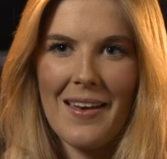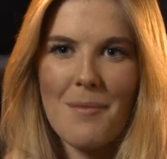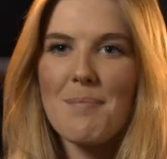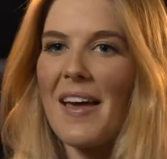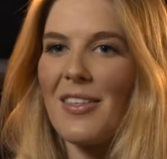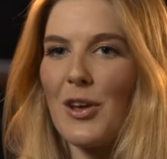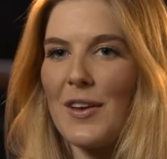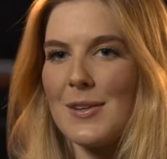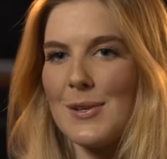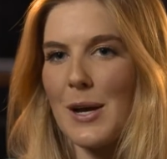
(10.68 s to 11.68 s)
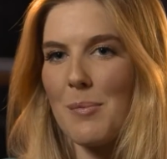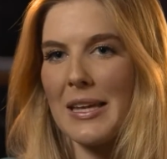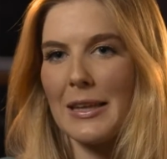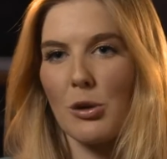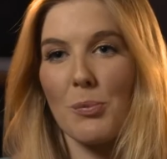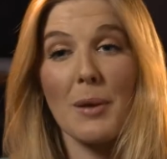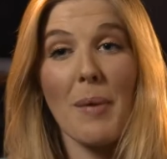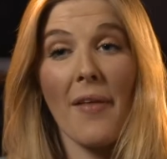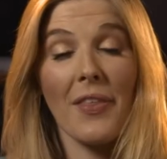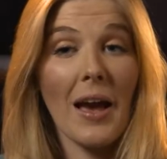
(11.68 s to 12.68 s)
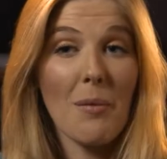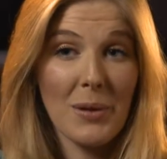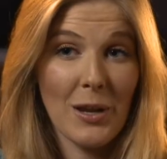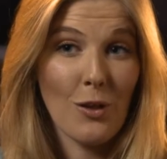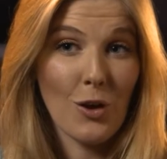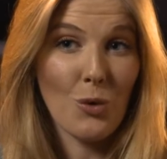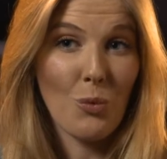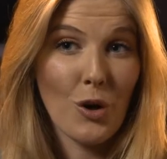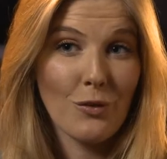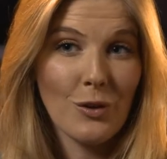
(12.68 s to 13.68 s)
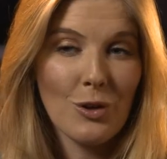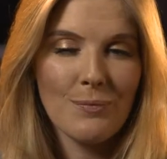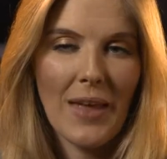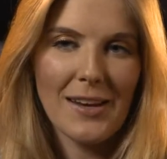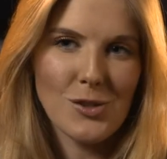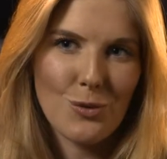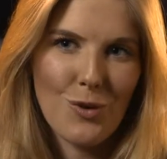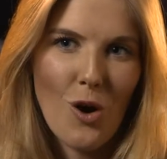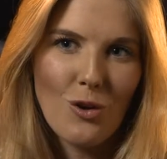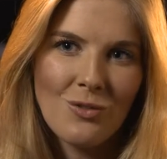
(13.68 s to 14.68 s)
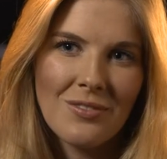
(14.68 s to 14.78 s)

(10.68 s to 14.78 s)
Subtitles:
Matthew, can you tell me a little bit about the company that you work for and your role?